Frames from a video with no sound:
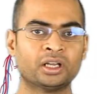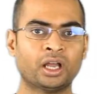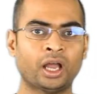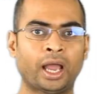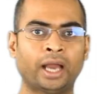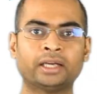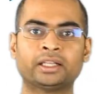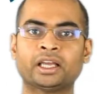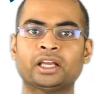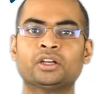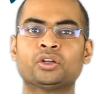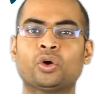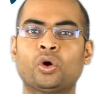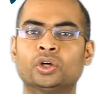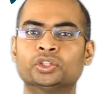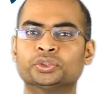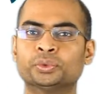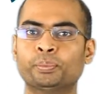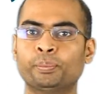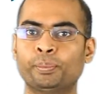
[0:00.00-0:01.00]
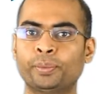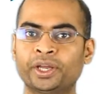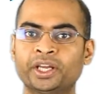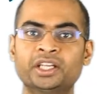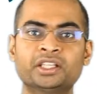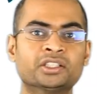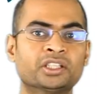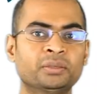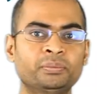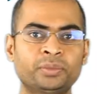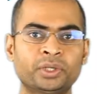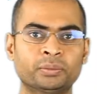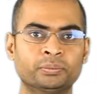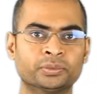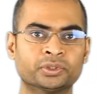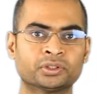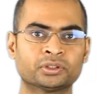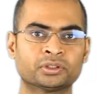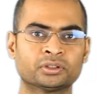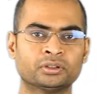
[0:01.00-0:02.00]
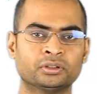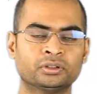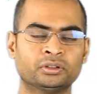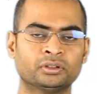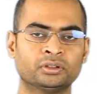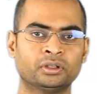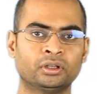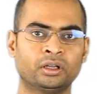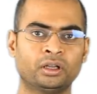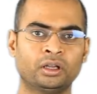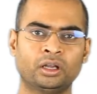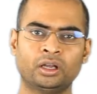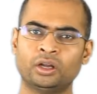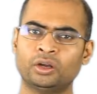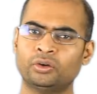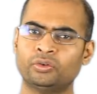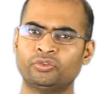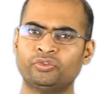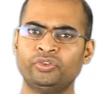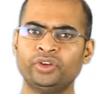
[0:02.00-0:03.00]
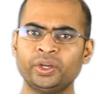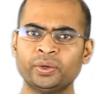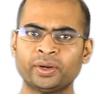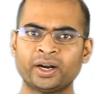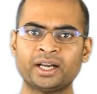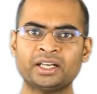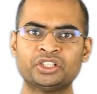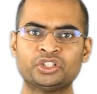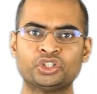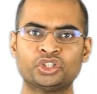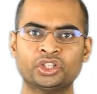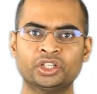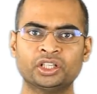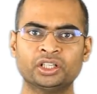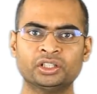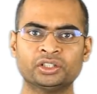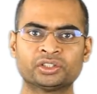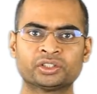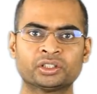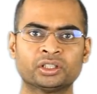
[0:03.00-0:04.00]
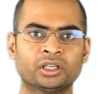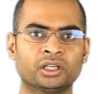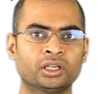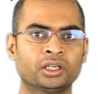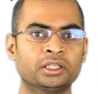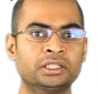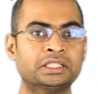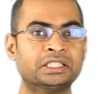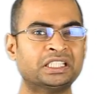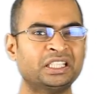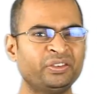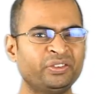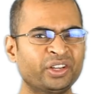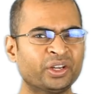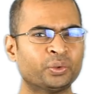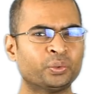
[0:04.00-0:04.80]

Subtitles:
and can cause many symptoms. Fever and chills, severe